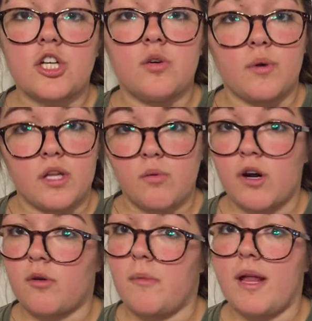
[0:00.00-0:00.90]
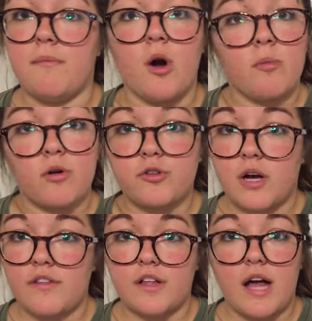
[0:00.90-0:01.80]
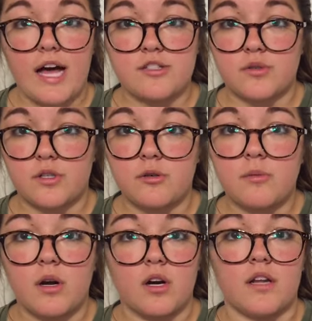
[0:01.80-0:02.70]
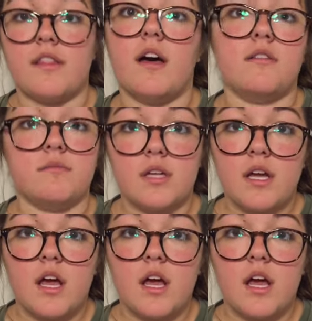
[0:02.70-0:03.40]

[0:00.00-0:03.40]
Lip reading: you really want to remain mobile throughout the classroom or the